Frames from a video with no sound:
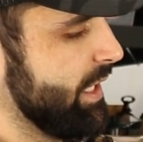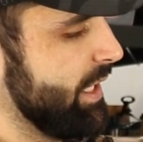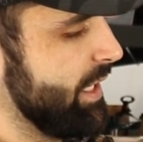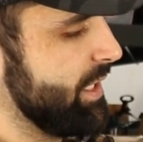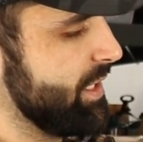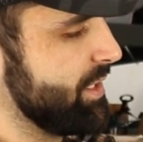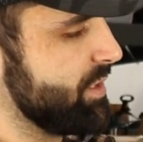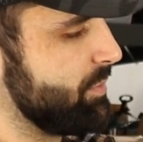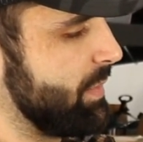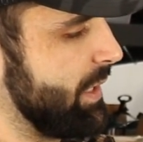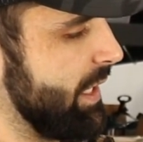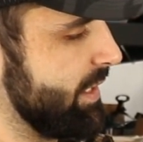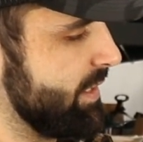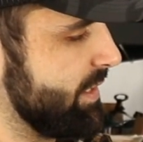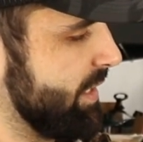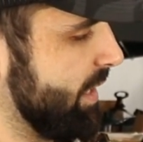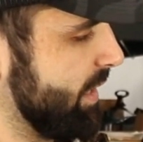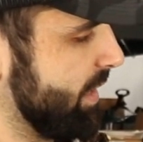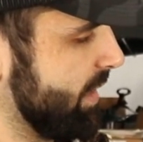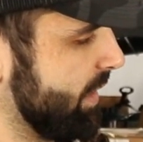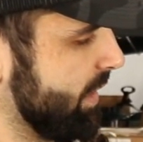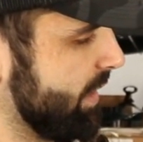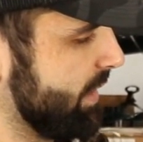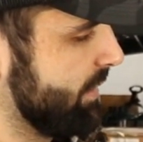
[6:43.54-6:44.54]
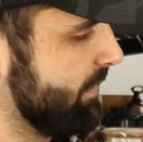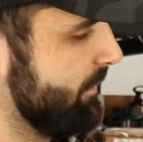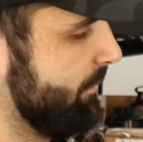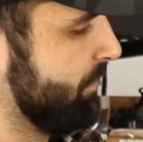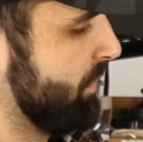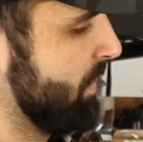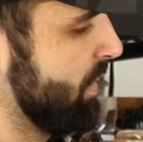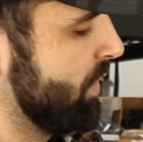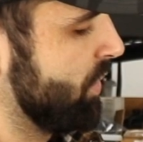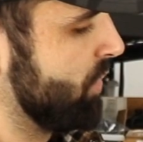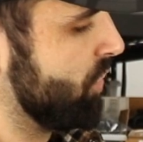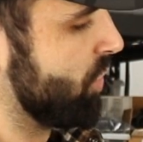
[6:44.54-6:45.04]
is by taking it,
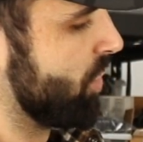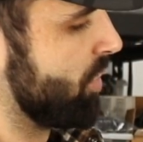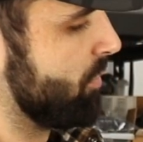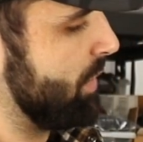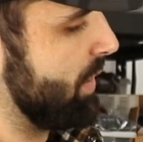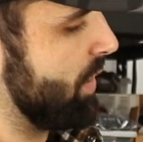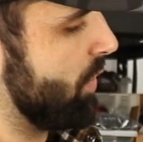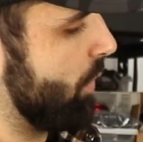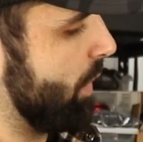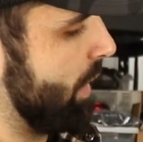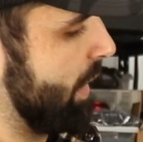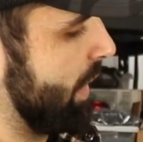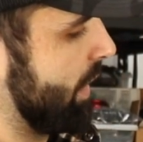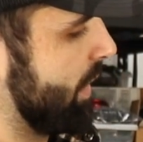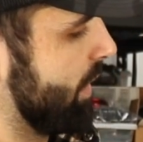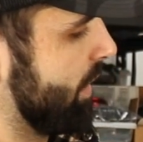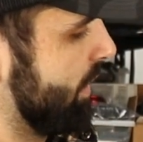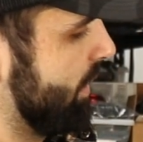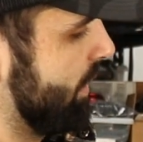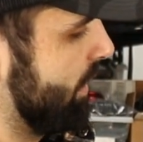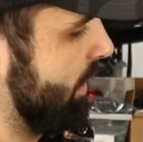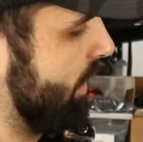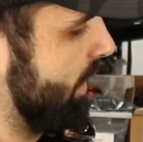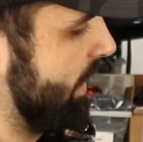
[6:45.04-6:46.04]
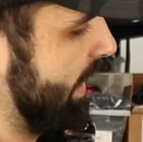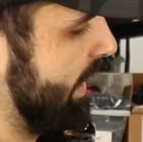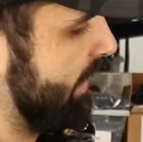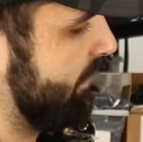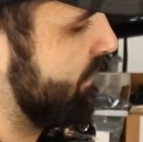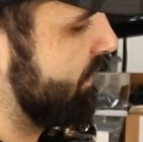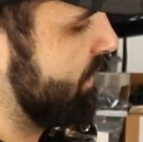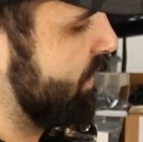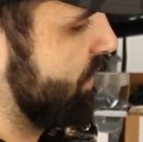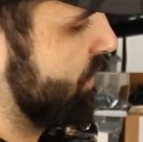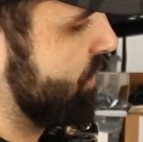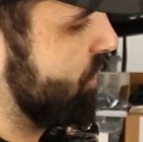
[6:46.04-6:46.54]
you're going to be going
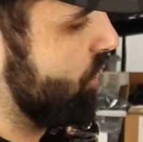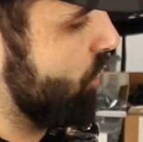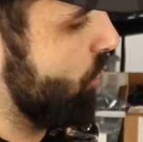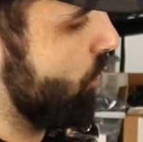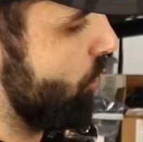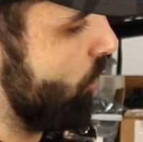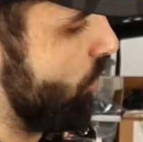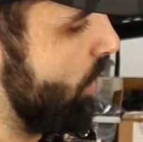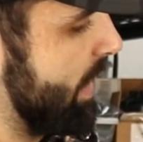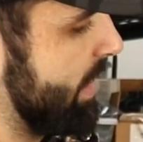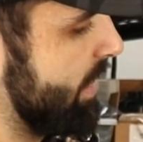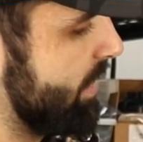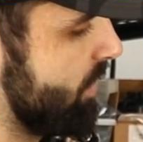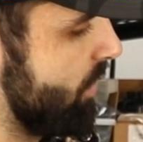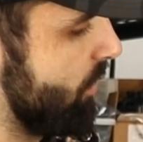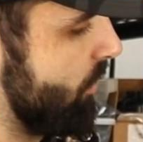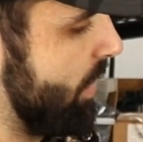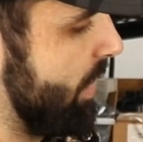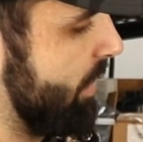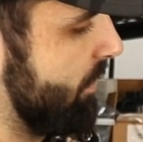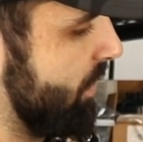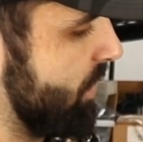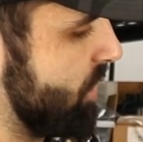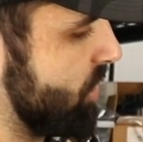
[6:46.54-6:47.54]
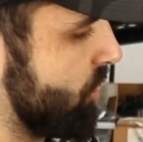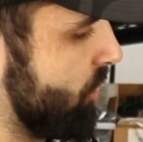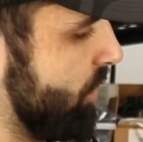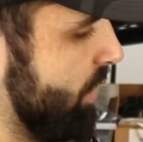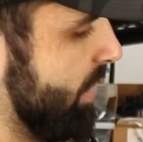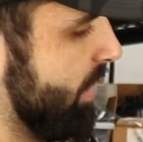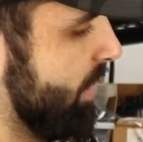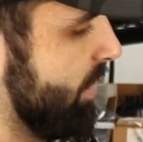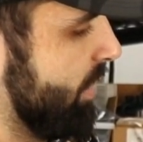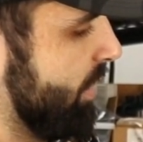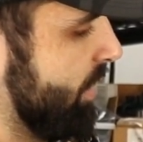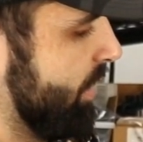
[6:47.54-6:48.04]
left to right around the
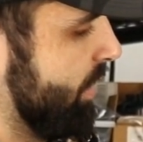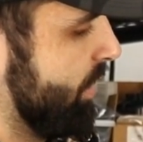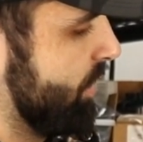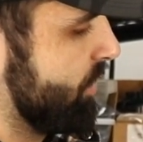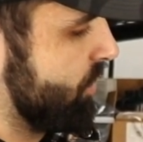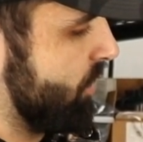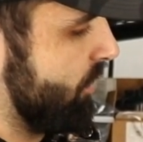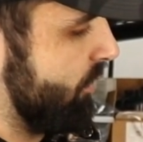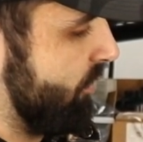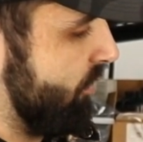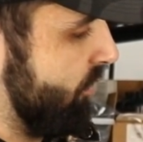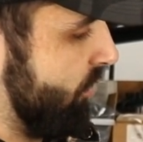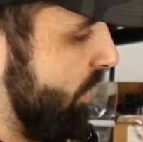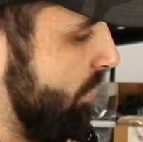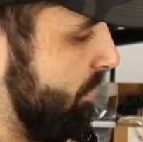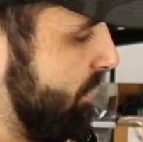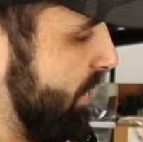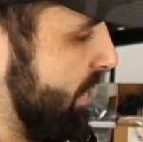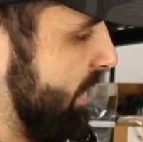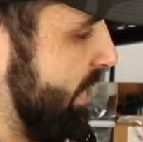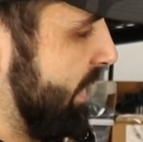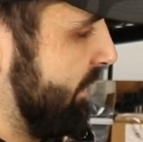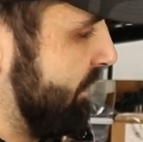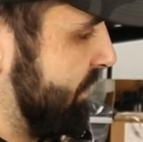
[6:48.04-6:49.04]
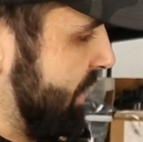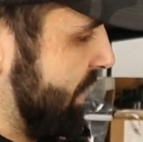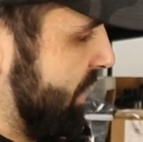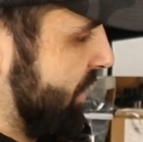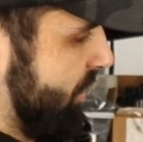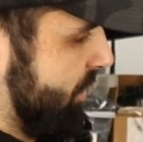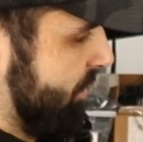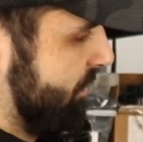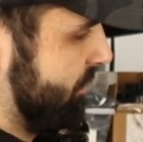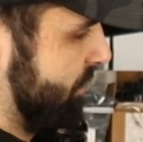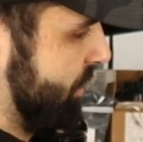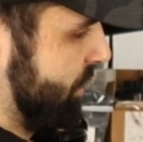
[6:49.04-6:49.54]
tree. So from the left
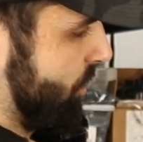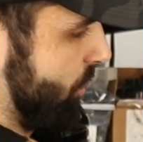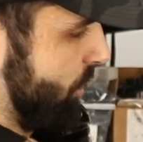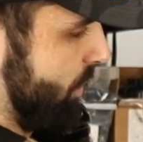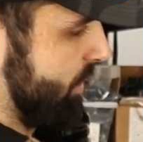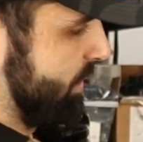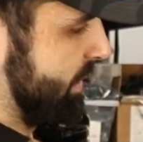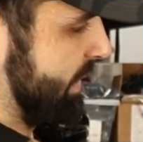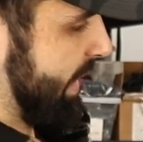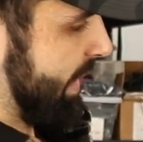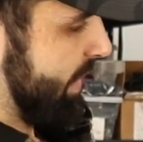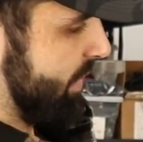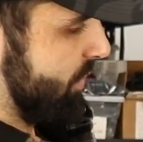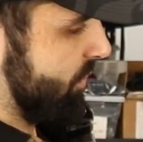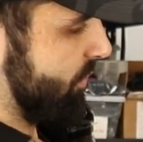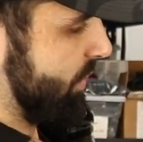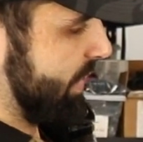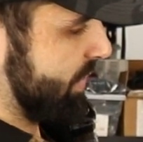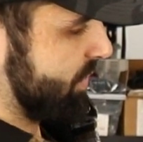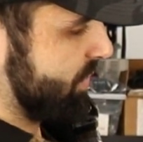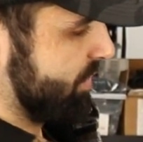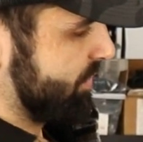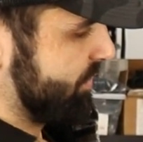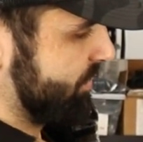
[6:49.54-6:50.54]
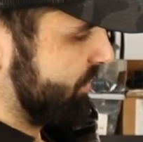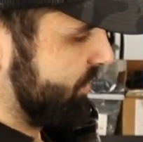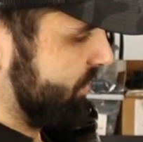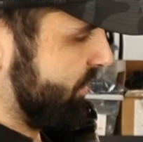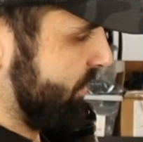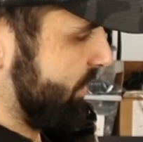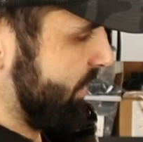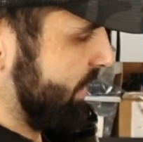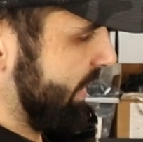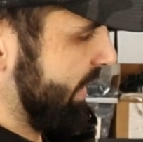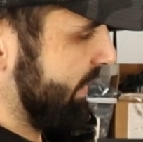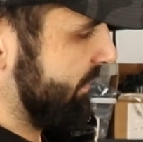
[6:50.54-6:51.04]
ear, you're going that direction to
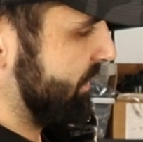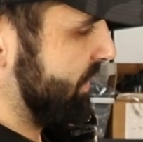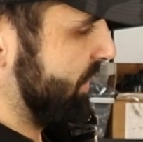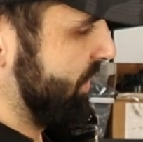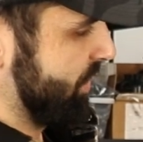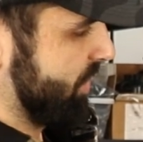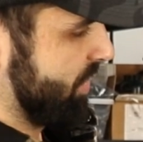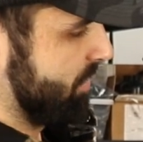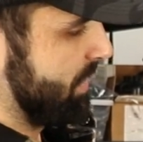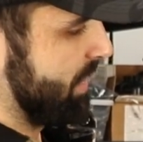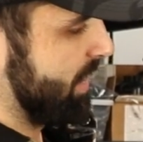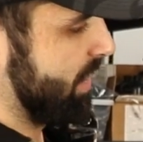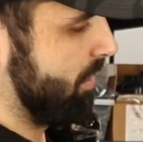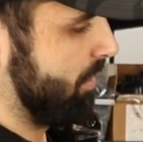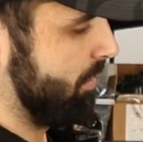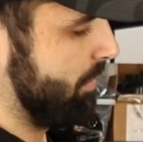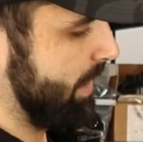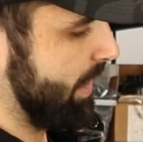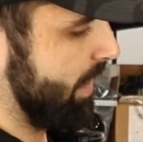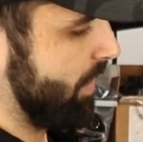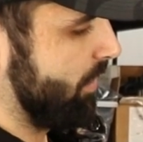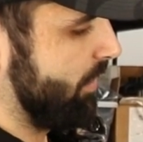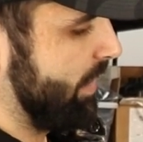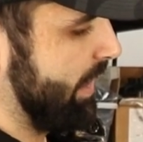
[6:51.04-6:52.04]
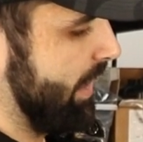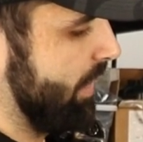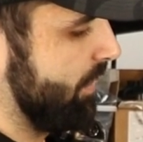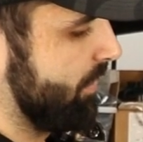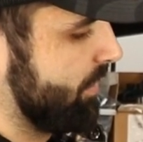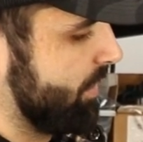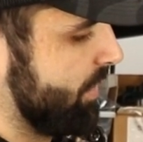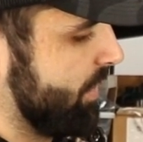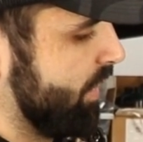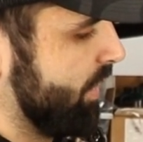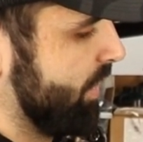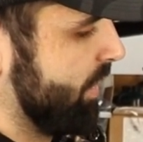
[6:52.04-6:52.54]
the left, and you're going to be coming back around.
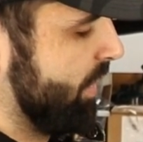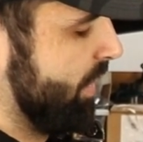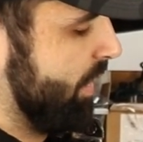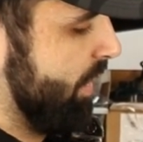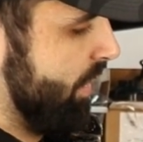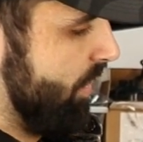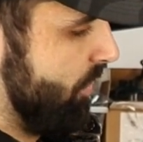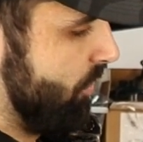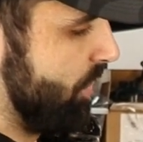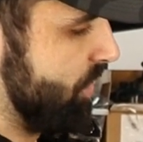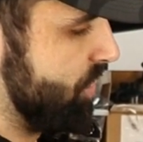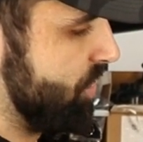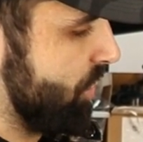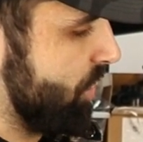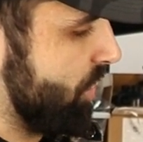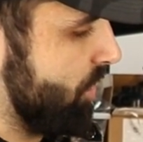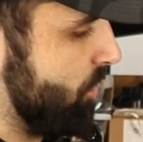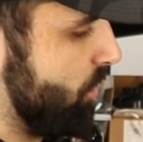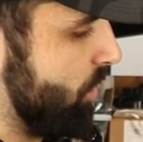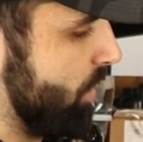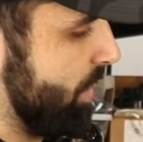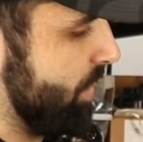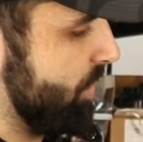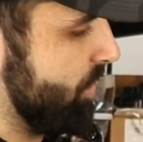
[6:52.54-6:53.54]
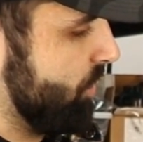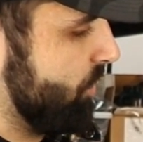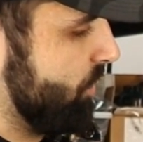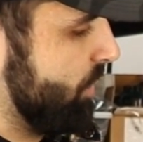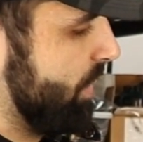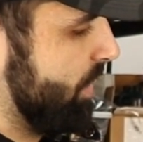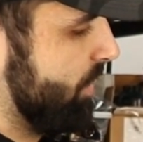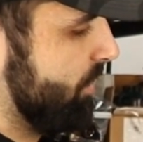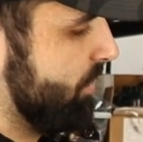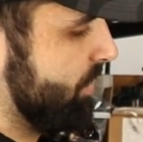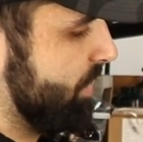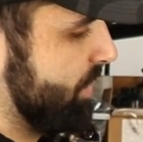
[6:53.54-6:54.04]
What you're going to want to do,
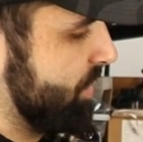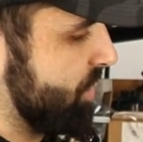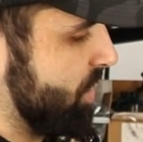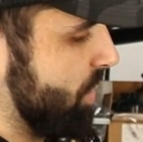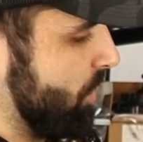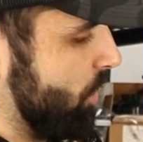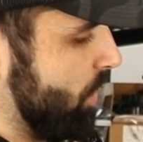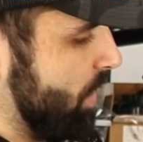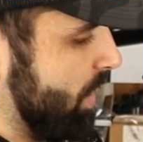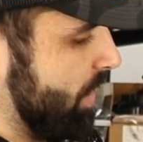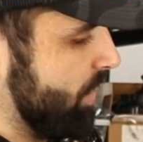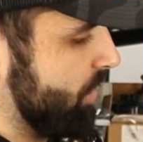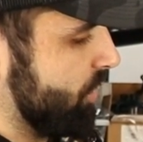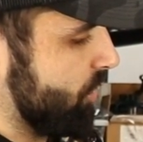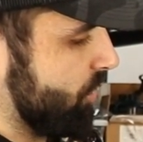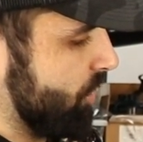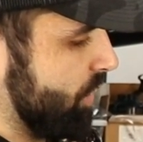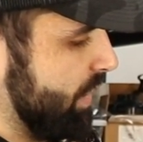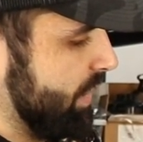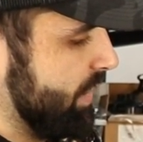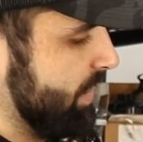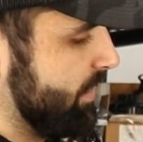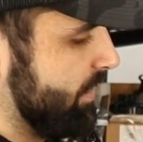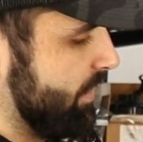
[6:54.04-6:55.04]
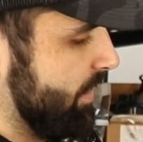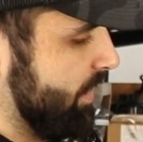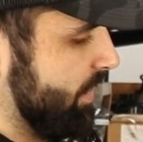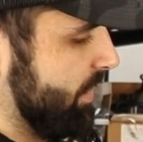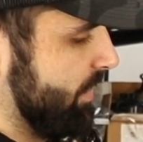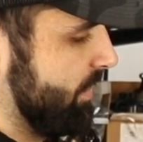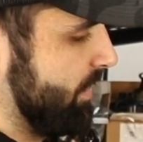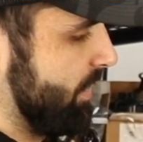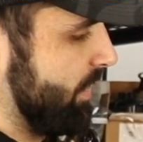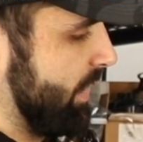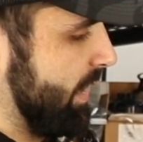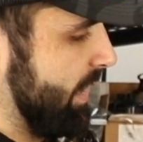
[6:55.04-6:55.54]
though, is go underneath
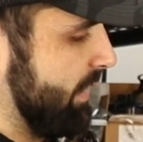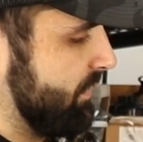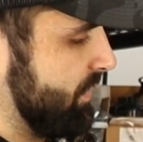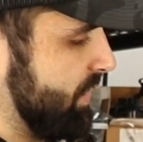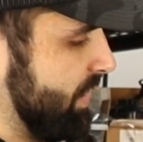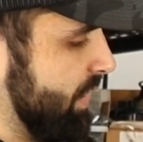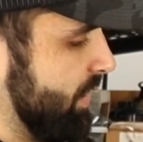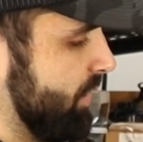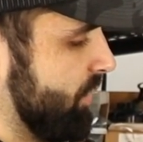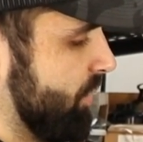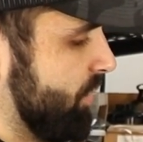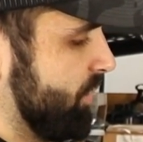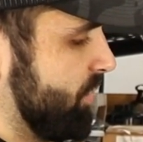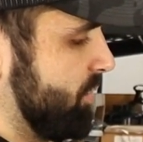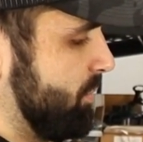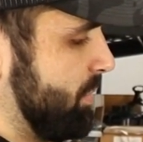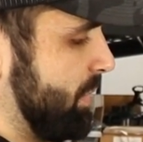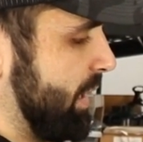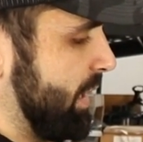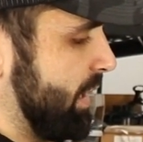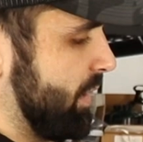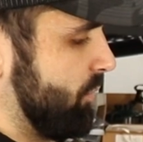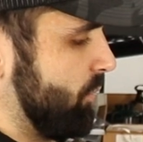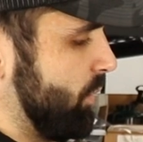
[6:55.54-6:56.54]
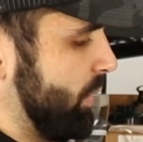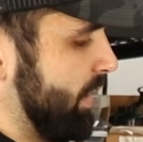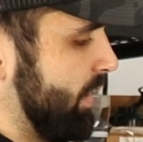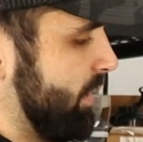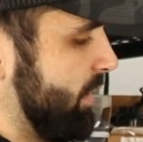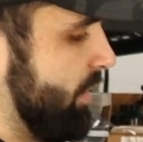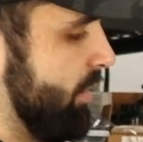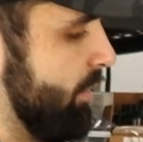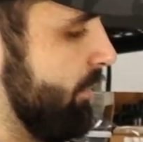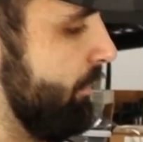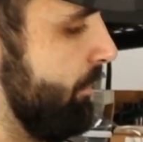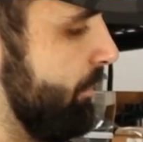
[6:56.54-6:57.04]
the left ear to begin
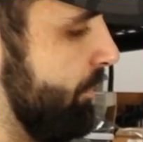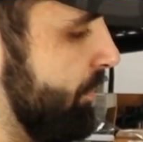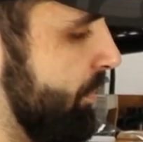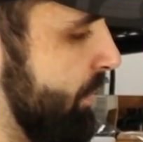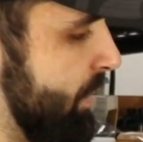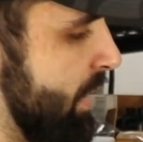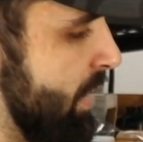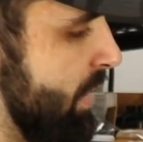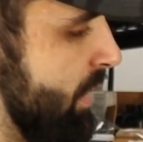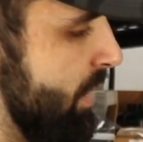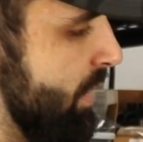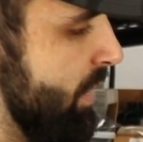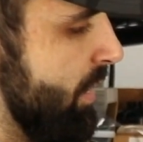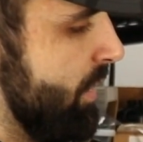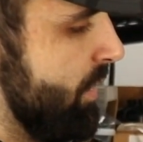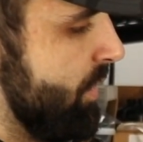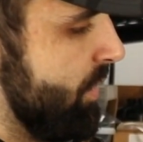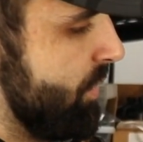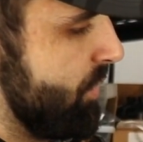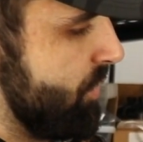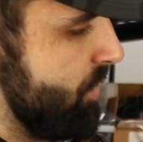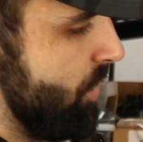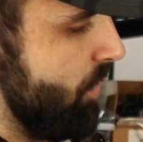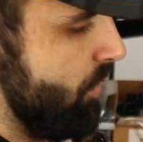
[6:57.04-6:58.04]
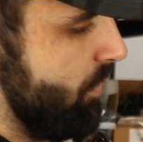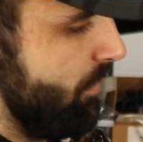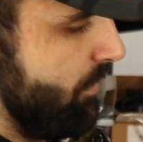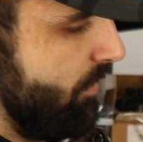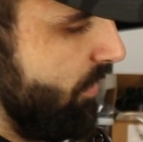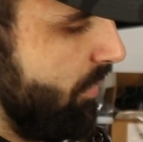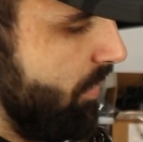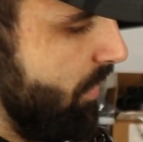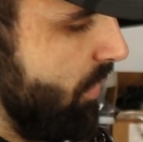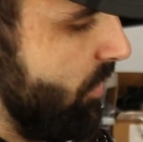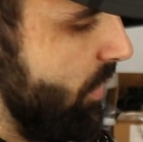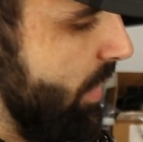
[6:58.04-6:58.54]
with. So
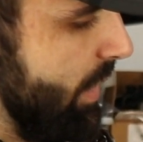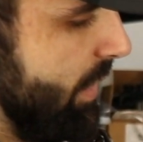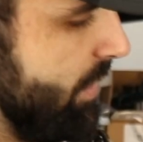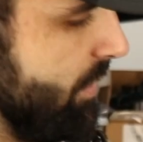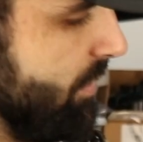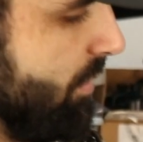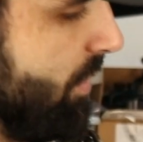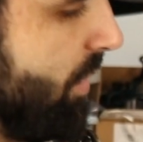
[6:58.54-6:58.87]
from the right,